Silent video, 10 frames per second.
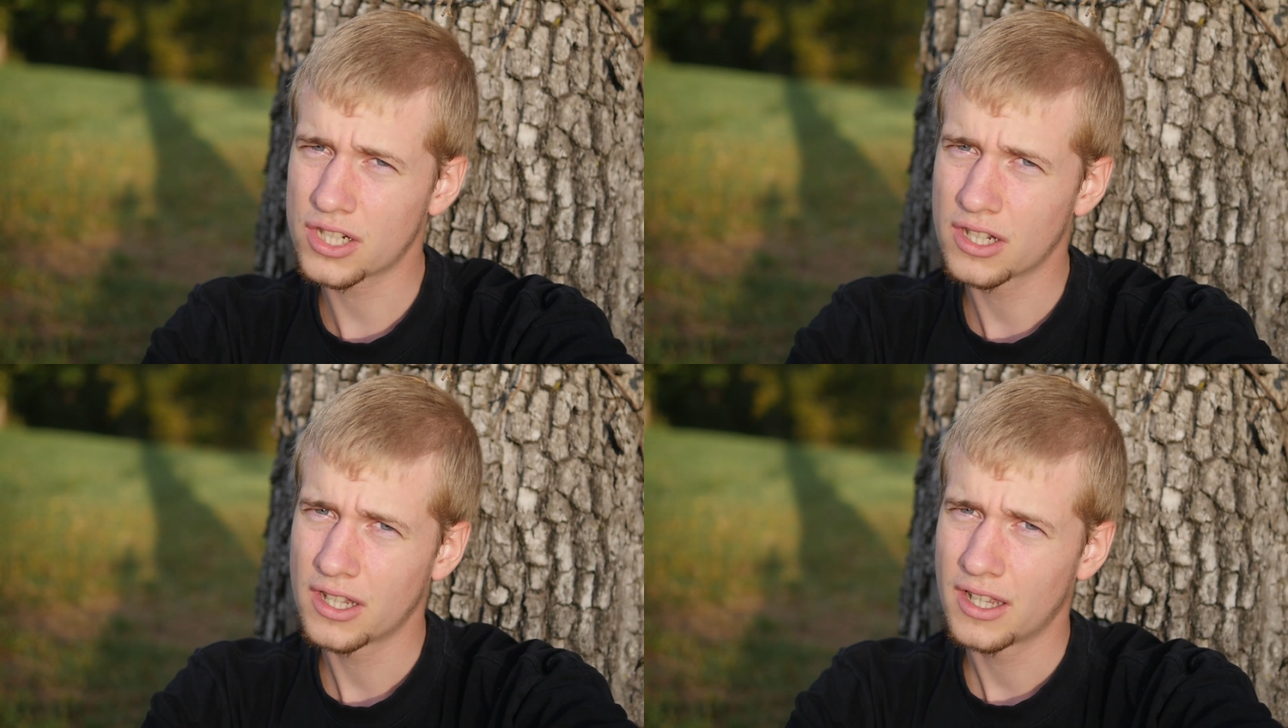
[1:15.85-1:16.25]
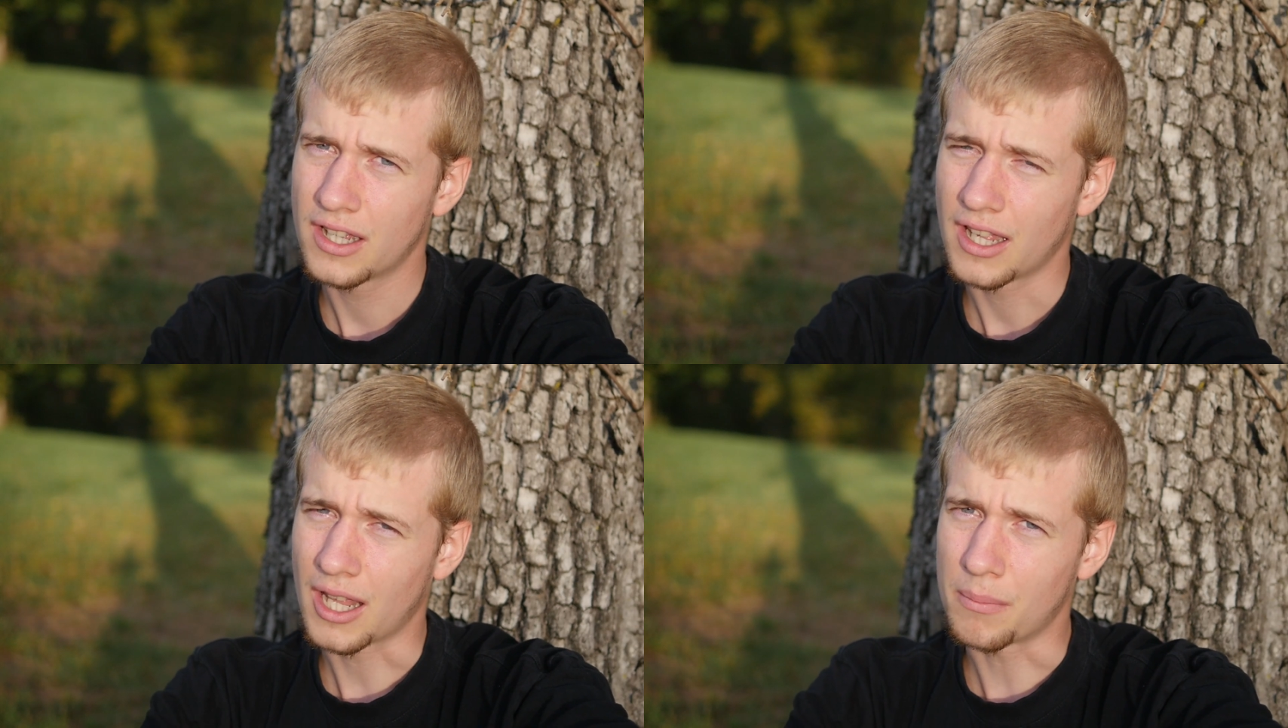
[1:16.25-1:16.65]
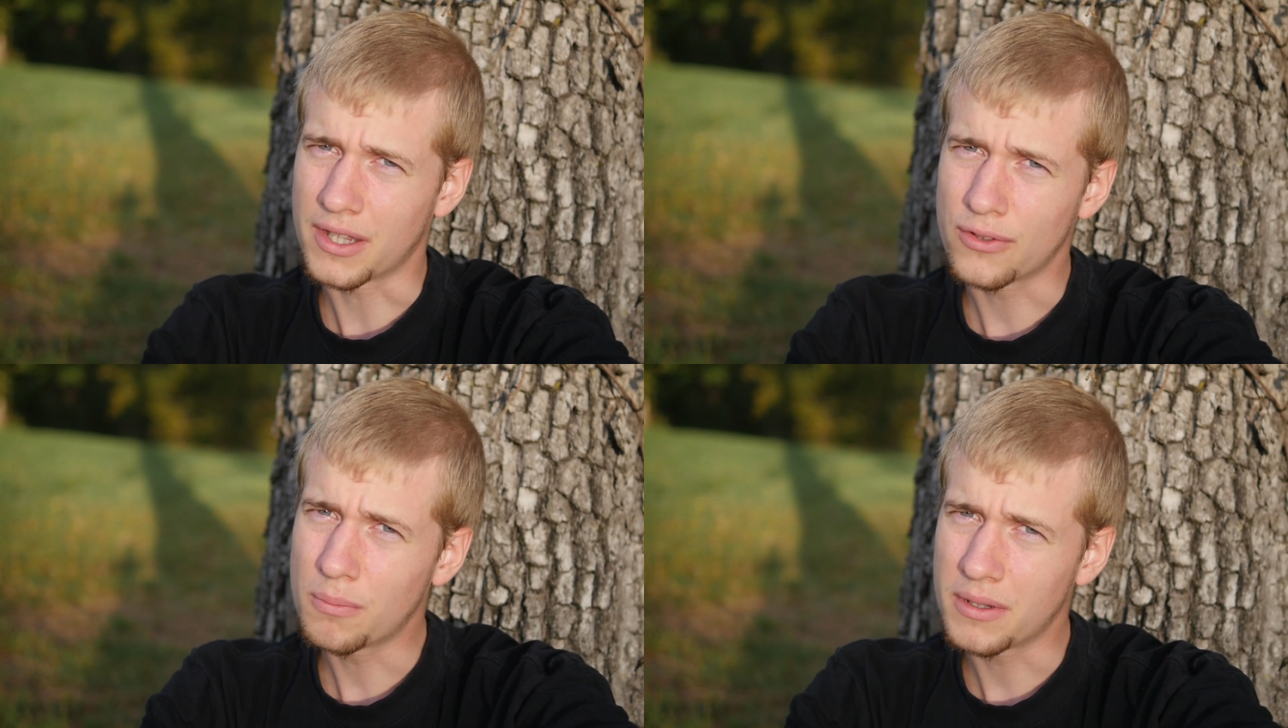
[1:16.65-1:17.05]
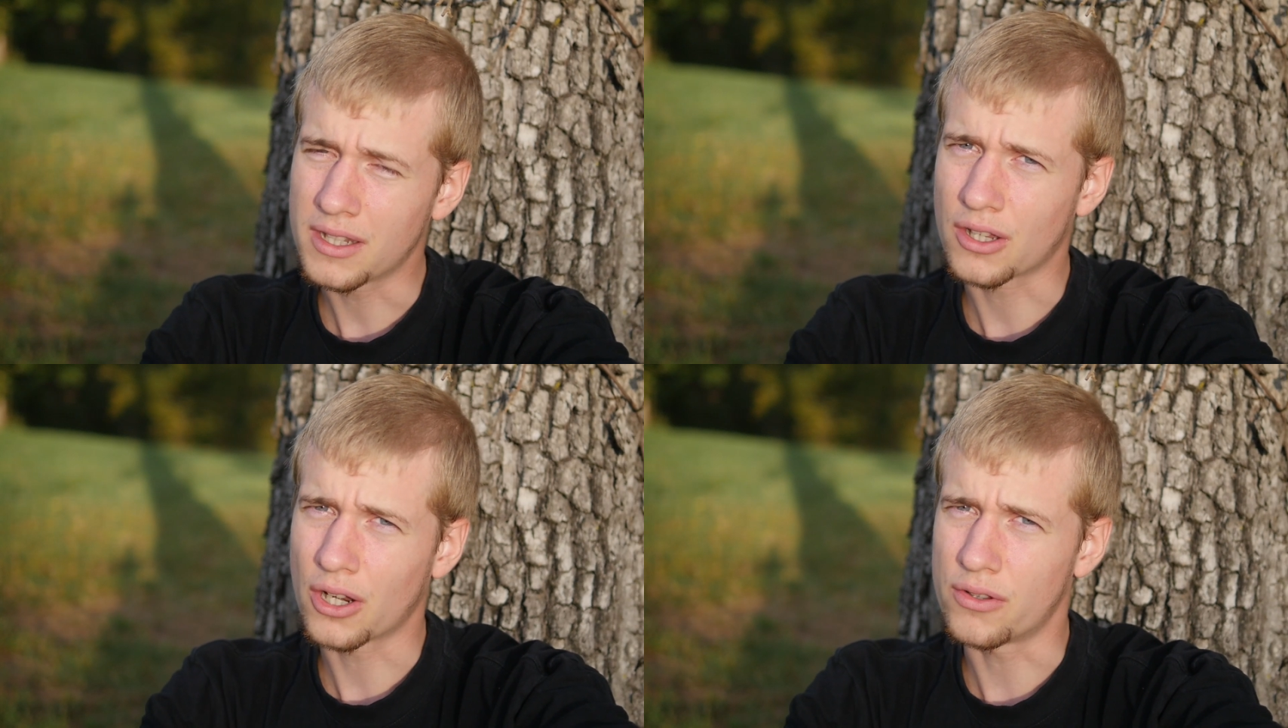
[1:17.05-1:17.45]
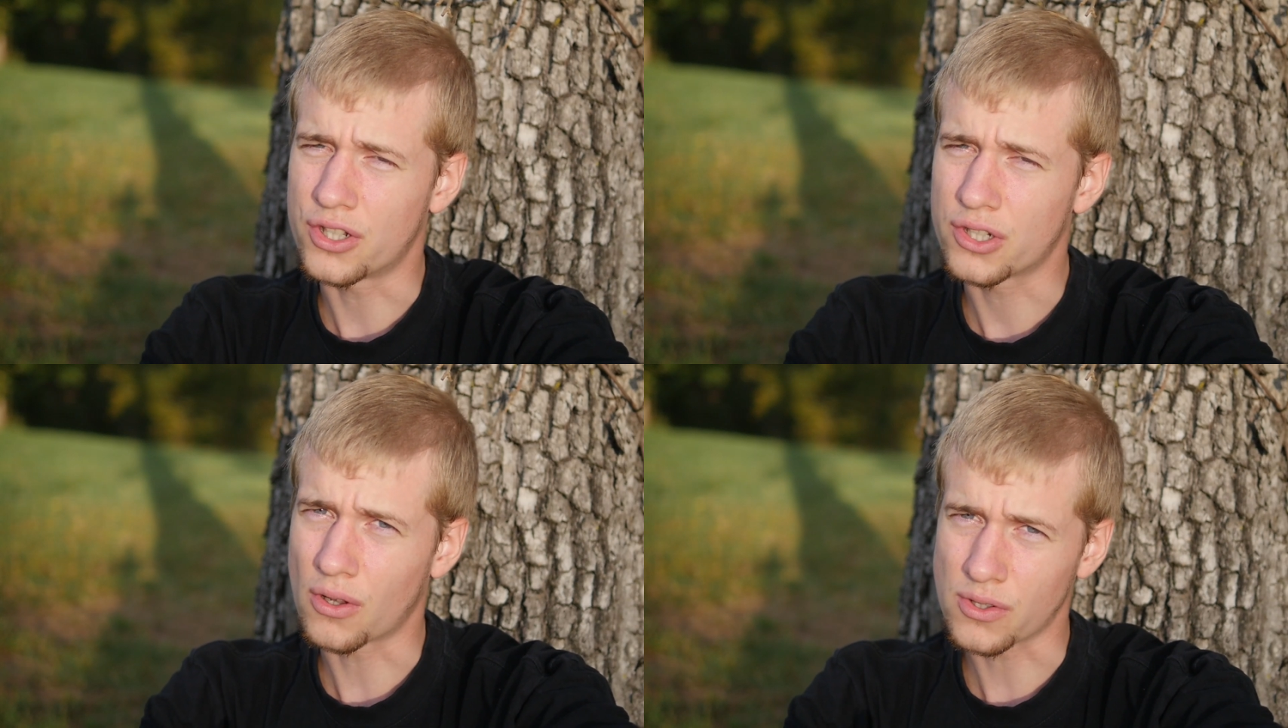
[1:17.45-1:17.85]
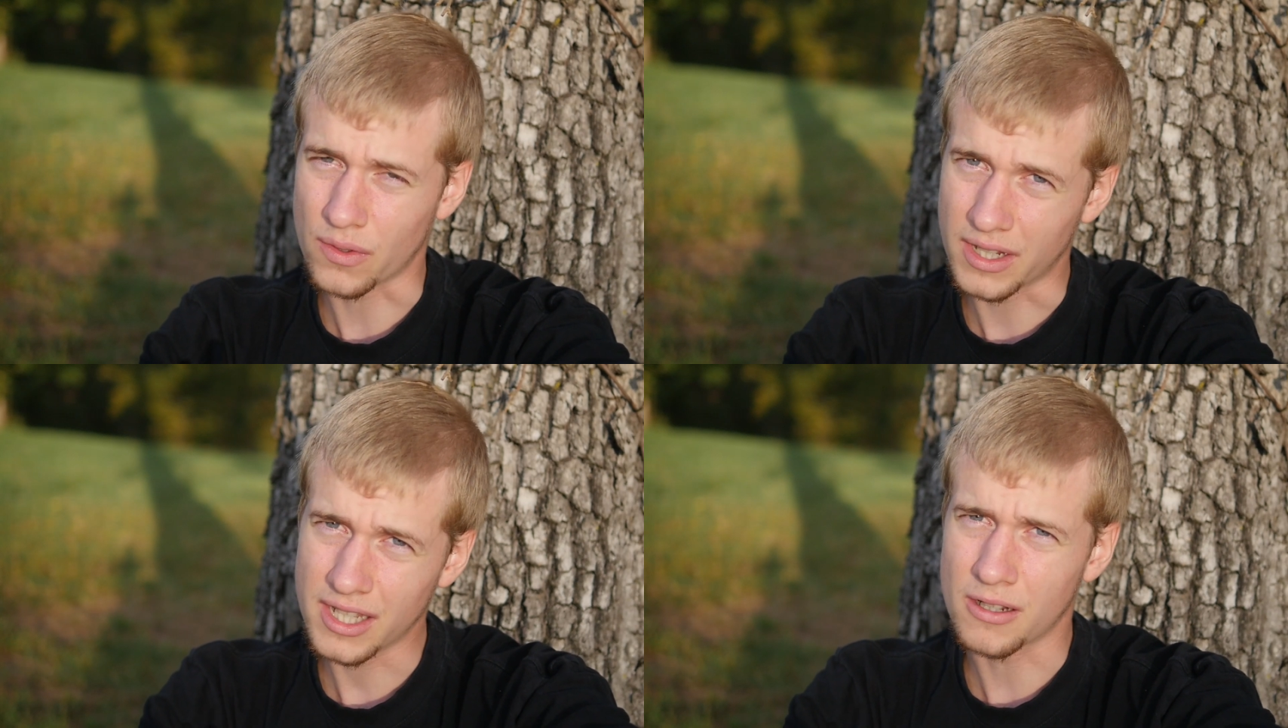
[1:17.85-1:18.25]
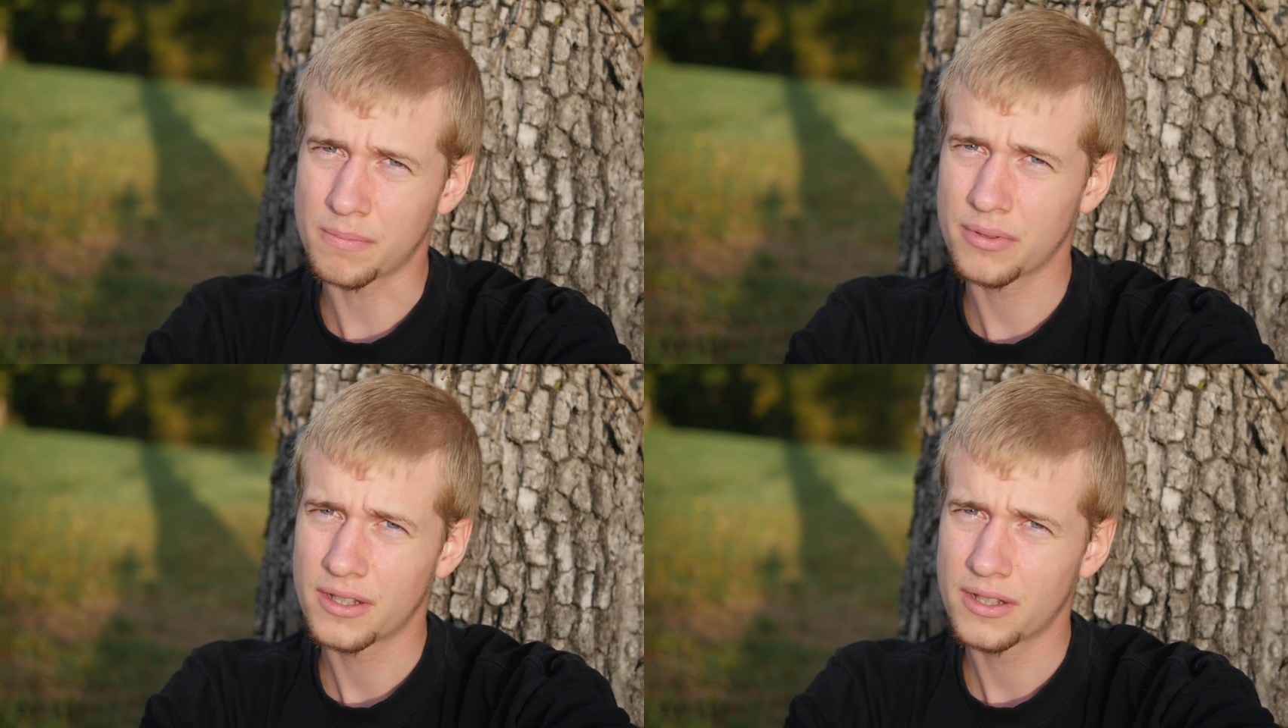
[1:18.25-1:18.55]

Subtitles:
and may you be encouraged to also get up